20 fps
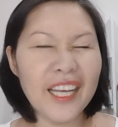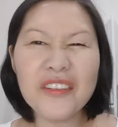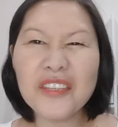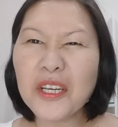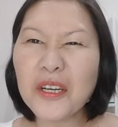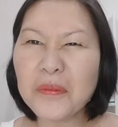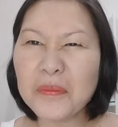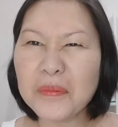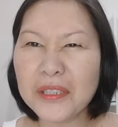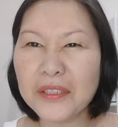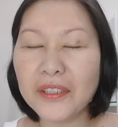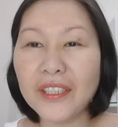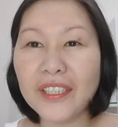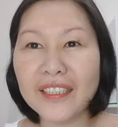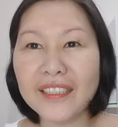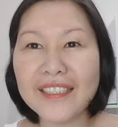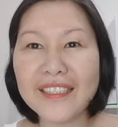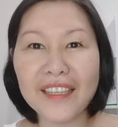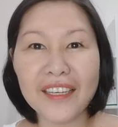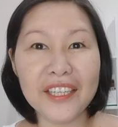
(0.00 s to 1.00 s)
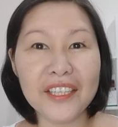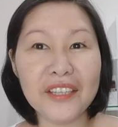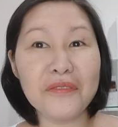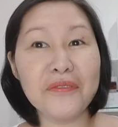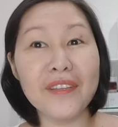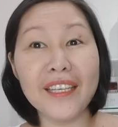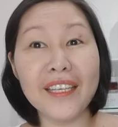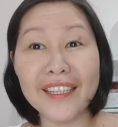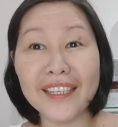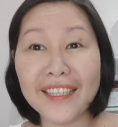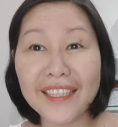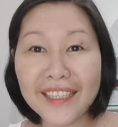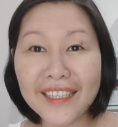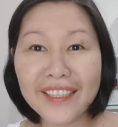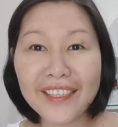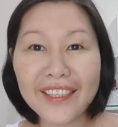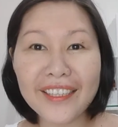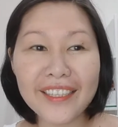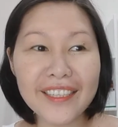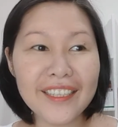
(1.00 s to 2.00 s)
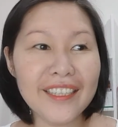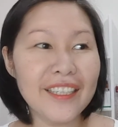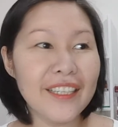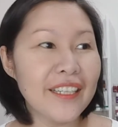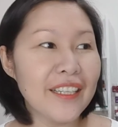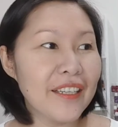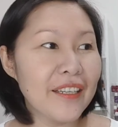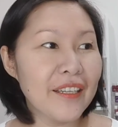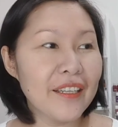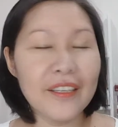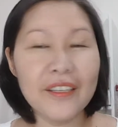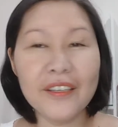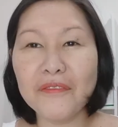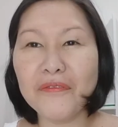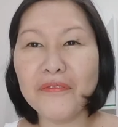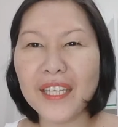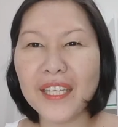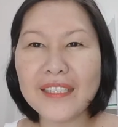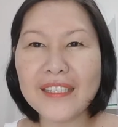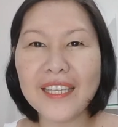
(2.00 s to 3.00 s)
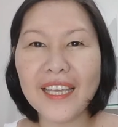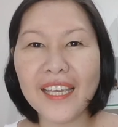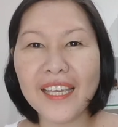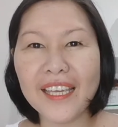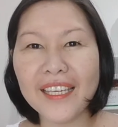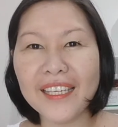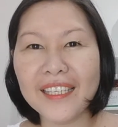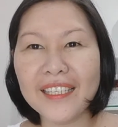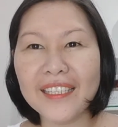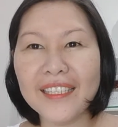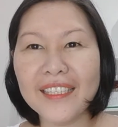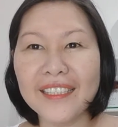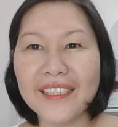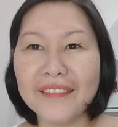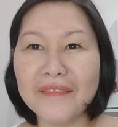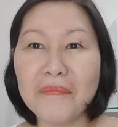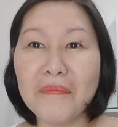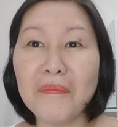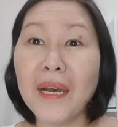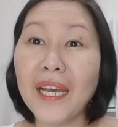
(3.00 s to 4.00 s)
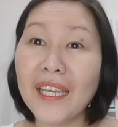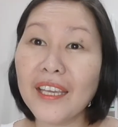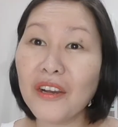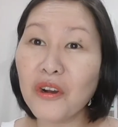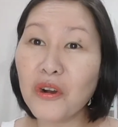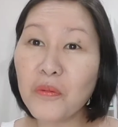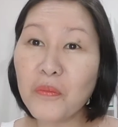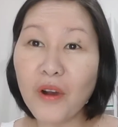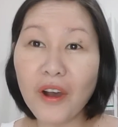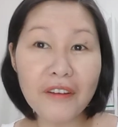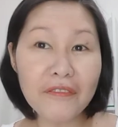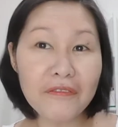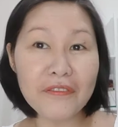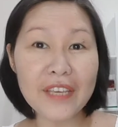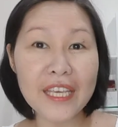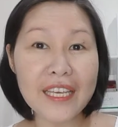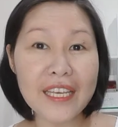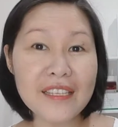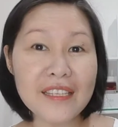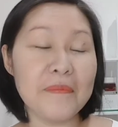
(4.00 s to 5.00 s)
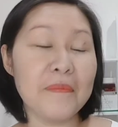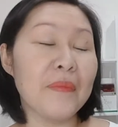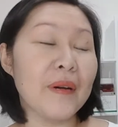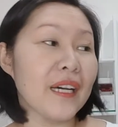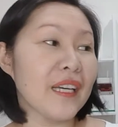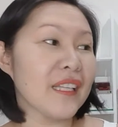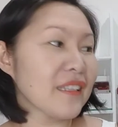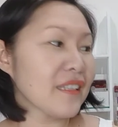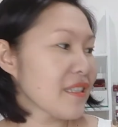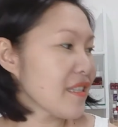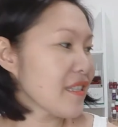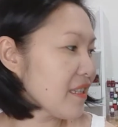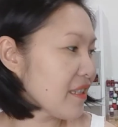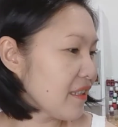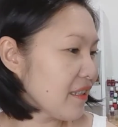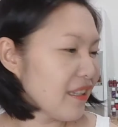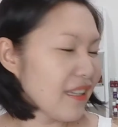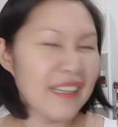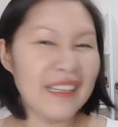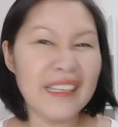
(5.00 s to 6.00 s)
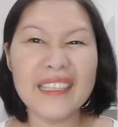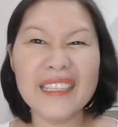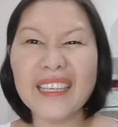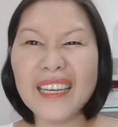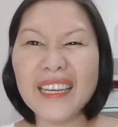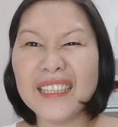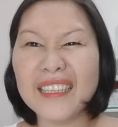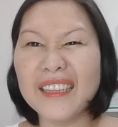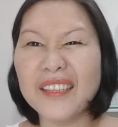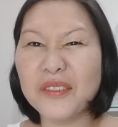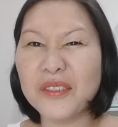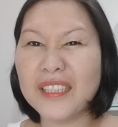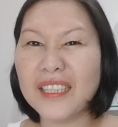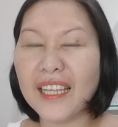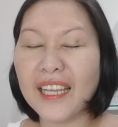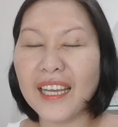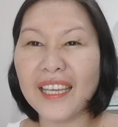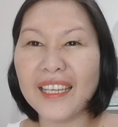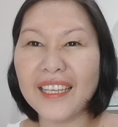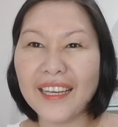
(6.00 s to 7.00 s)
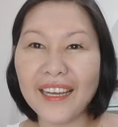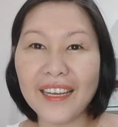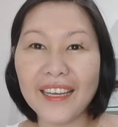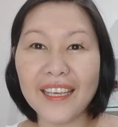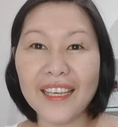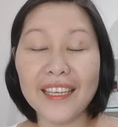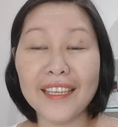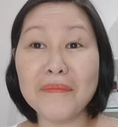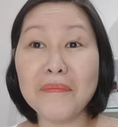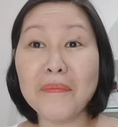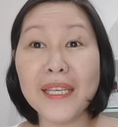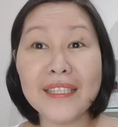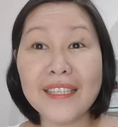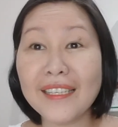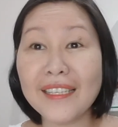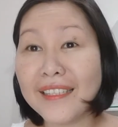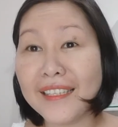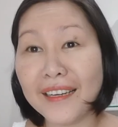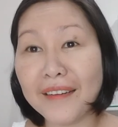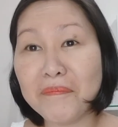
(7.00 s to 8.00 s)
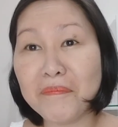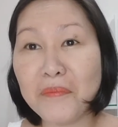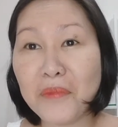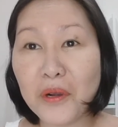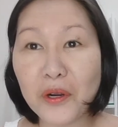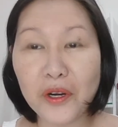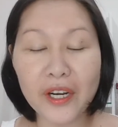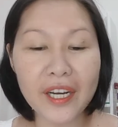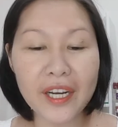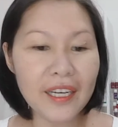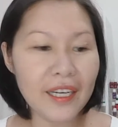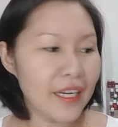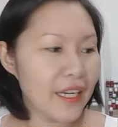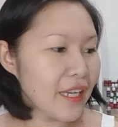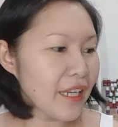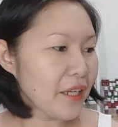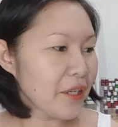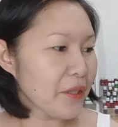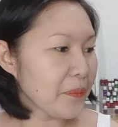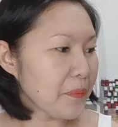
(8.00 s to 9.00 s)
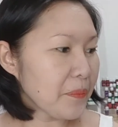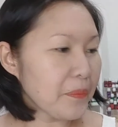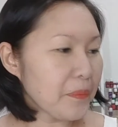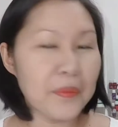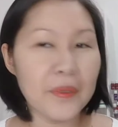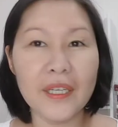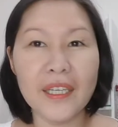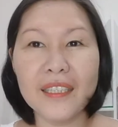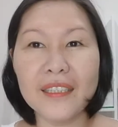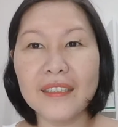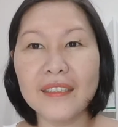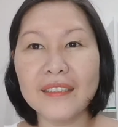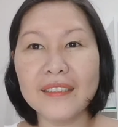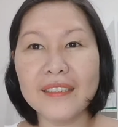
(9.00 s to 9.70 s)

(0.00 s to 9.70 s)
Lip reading: tawag mo doon, start of the year, fixing my home office, but yeah, it looked like I messed it up more. But